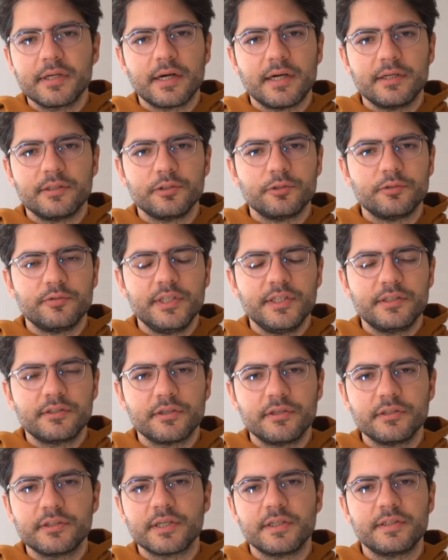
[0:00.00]
I do
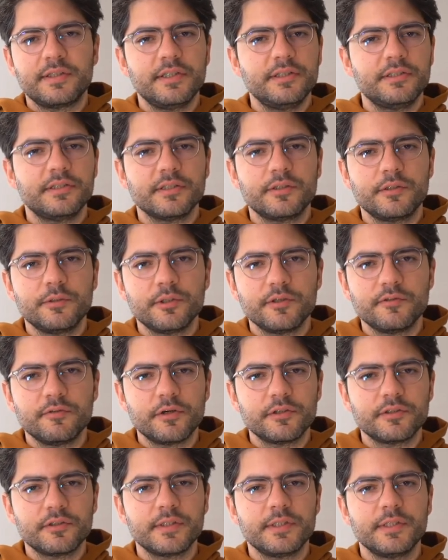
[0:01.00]
research, I teach at the
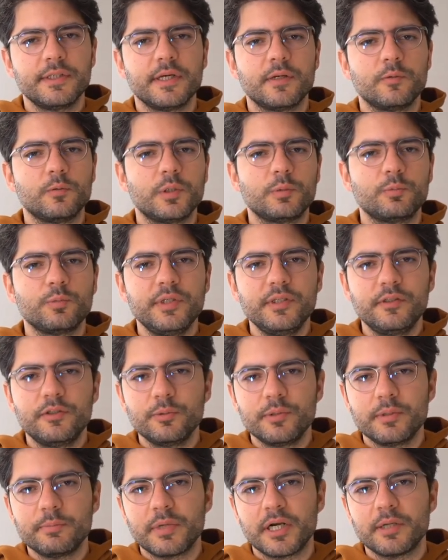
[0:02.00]
university, and what we
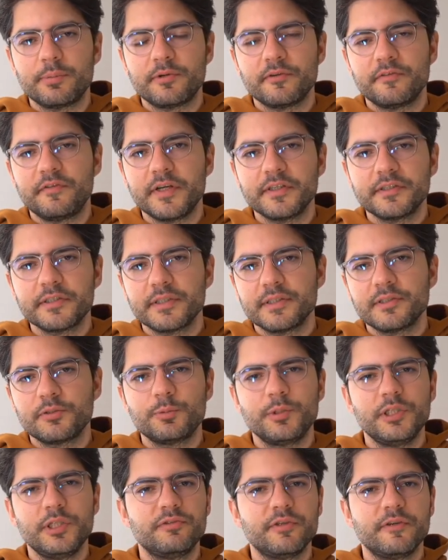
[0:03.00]
do in my profession is
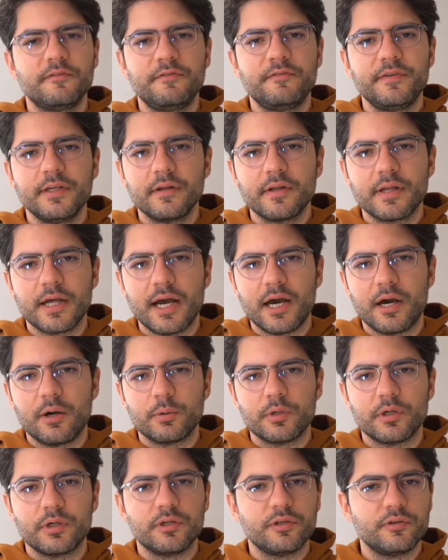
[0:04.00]
we reveal
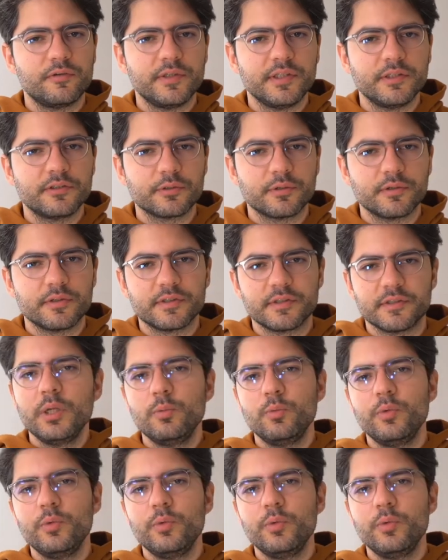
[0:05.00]
our resources.